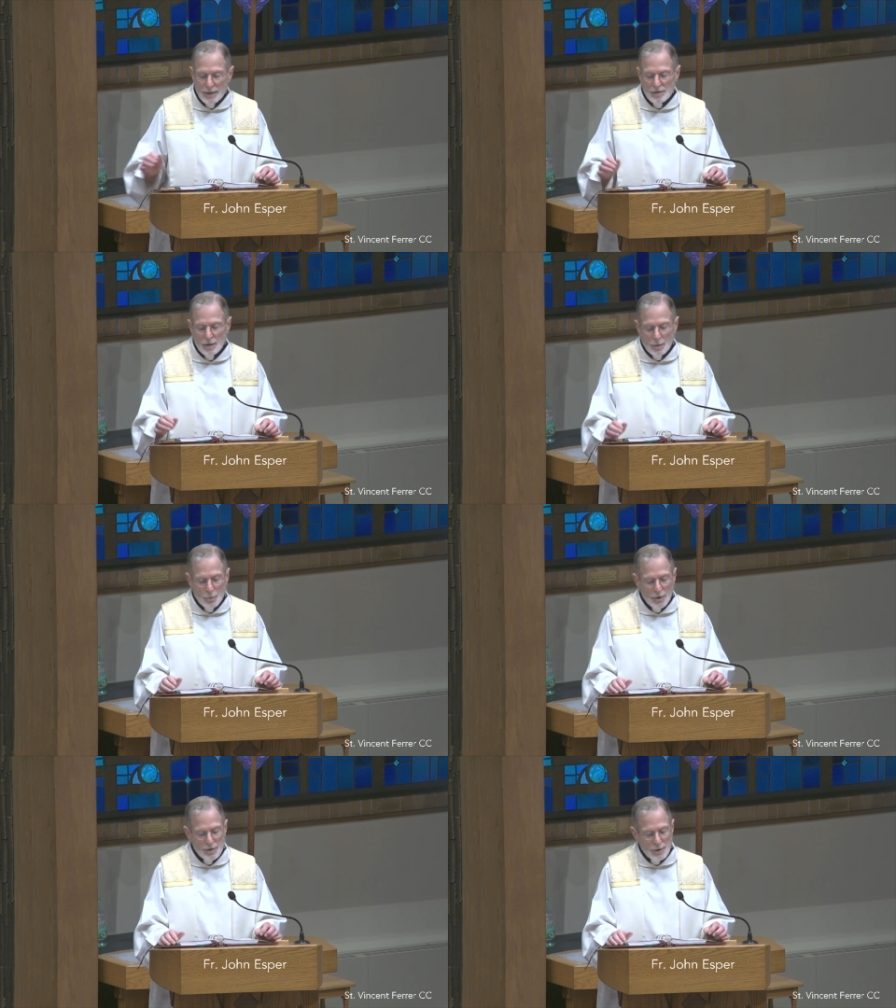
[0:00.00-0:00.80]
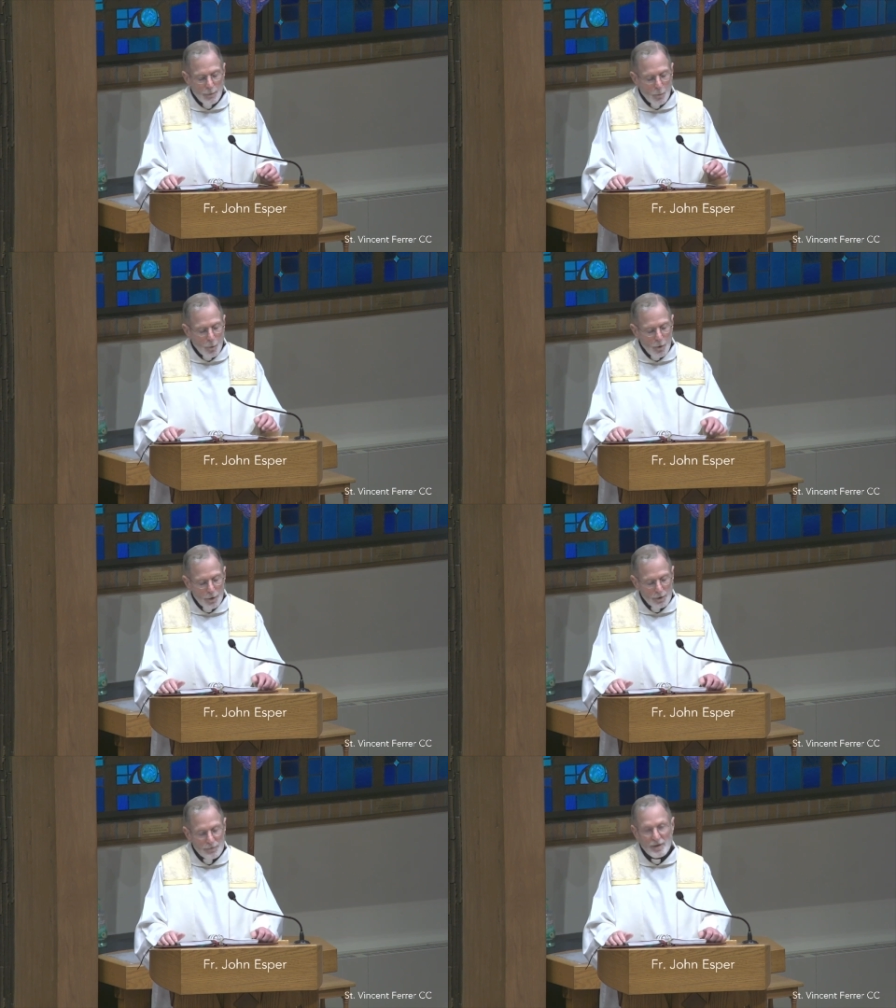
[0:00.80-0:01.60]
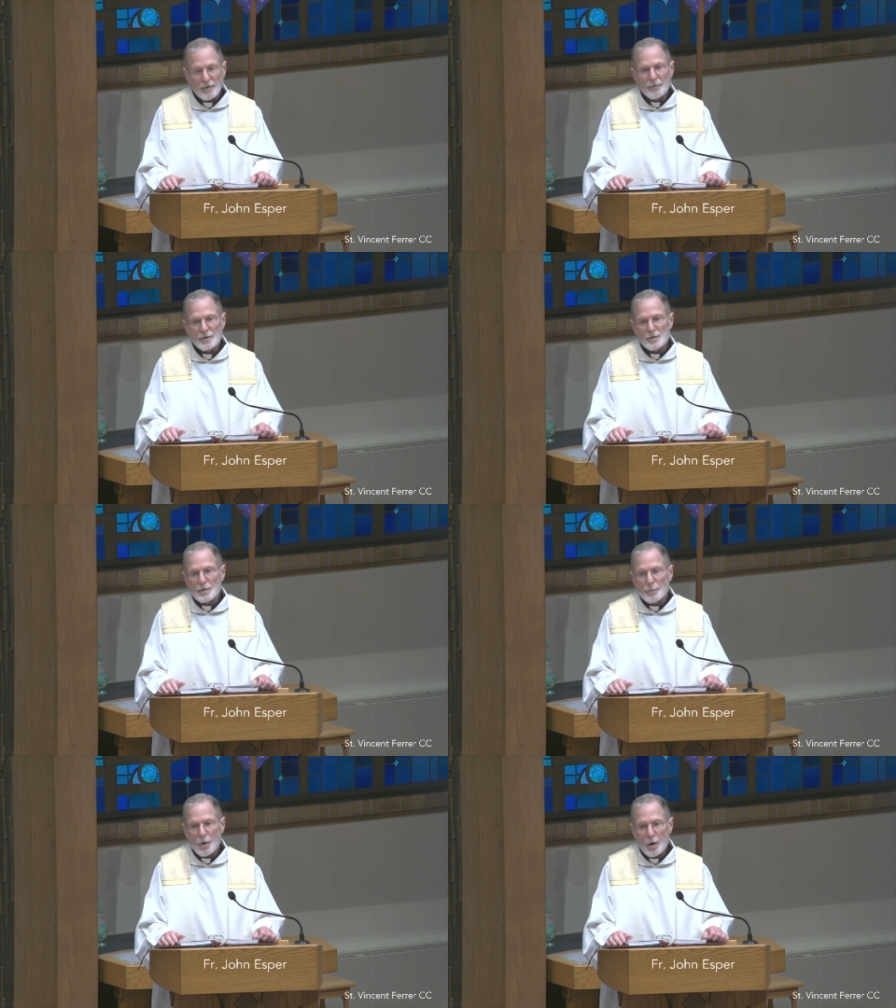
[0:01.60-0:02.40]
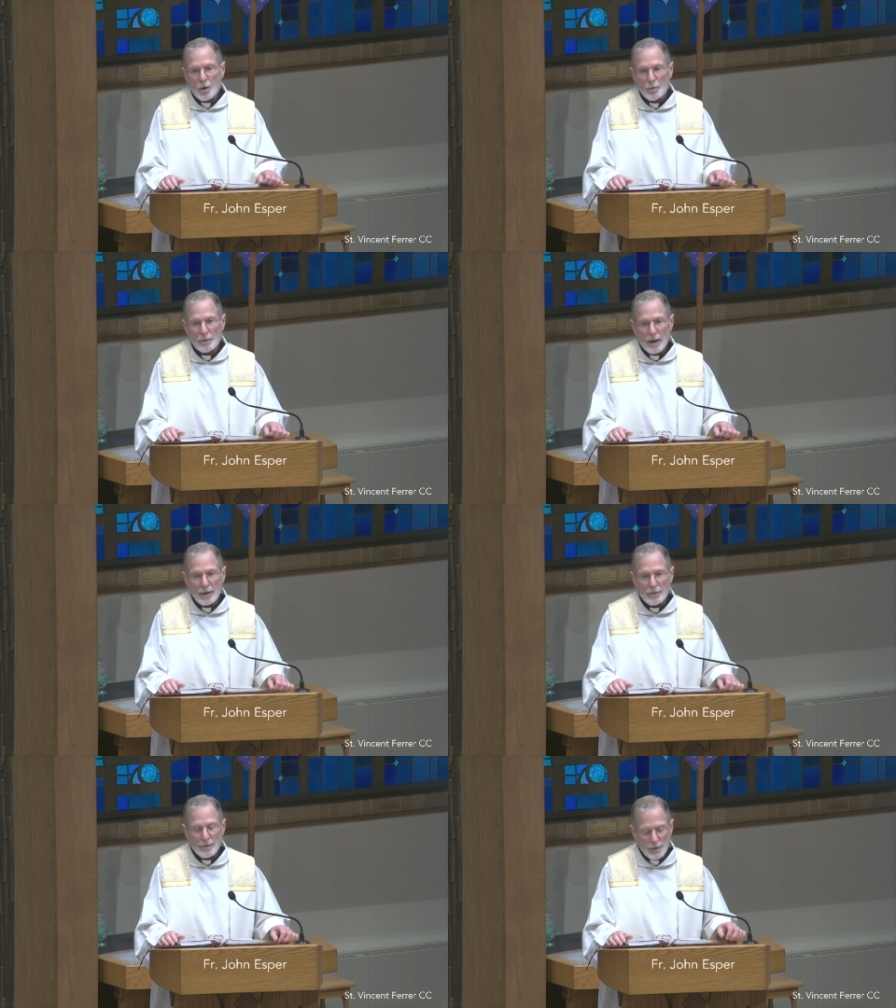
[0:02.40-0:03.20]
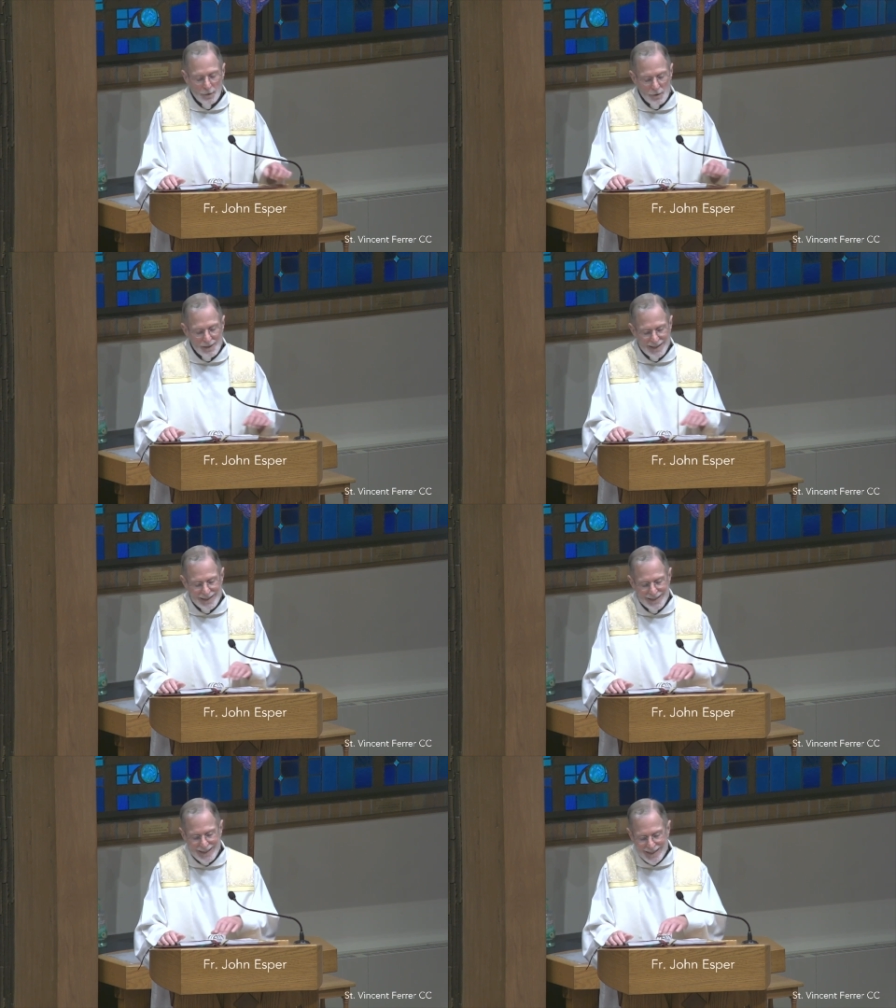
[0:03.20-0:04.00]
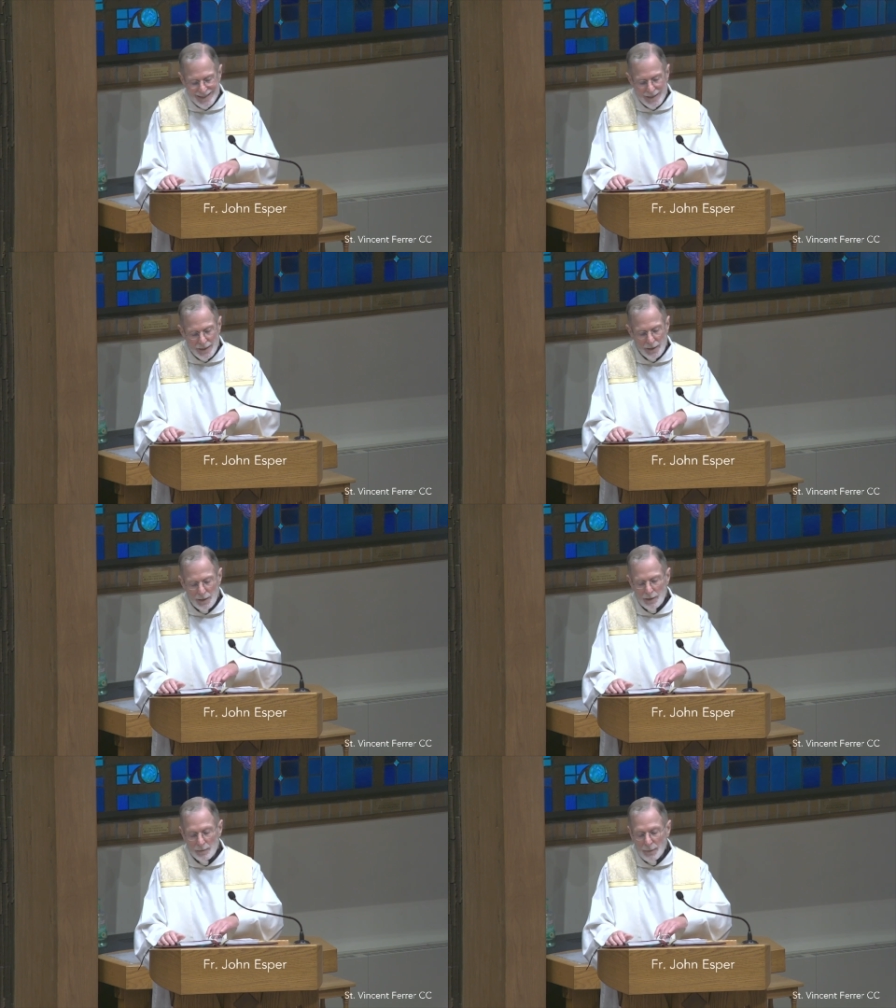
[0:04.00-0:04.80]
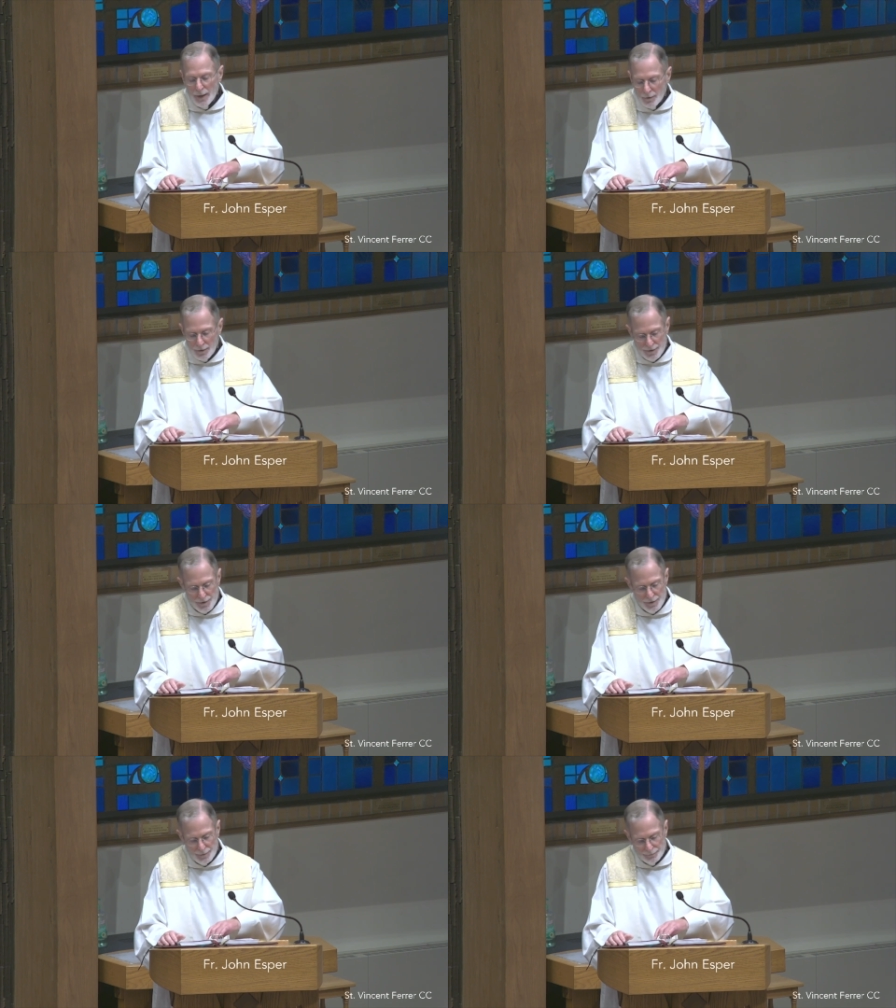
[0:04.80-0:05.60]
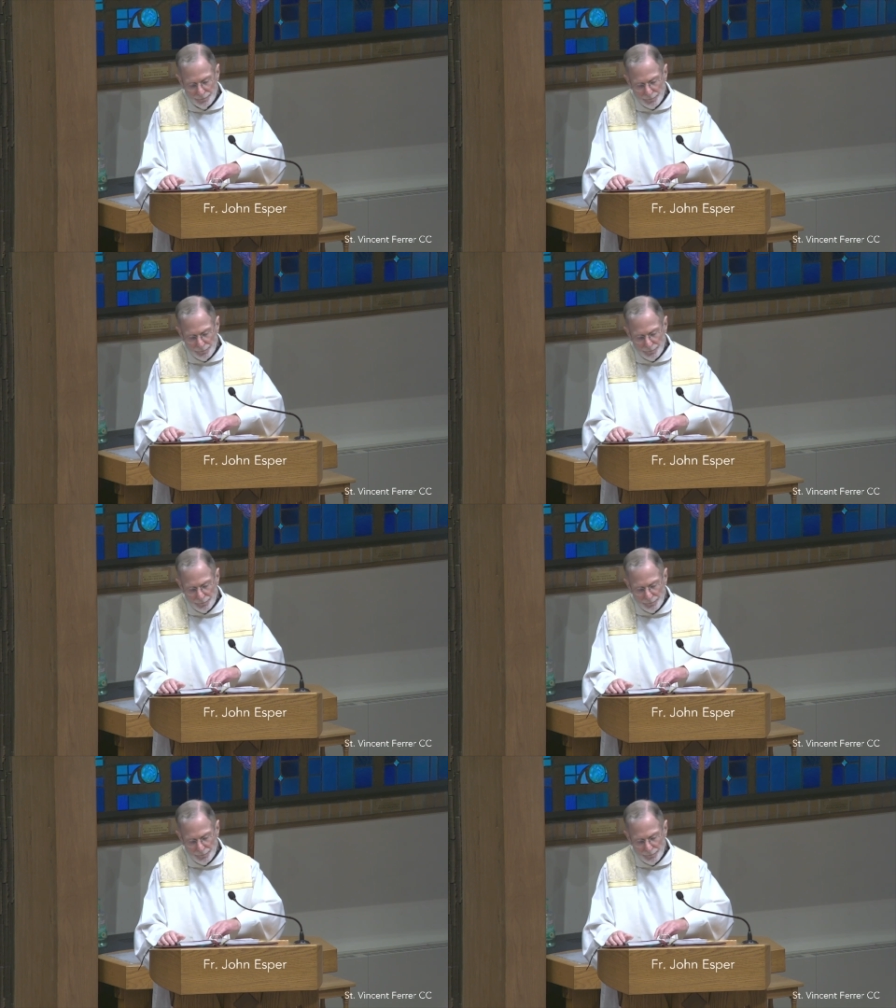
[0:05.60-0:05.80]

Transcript: Today celebrates the memorial of St. Vincent de Paul, who died in the year 660 in Paris.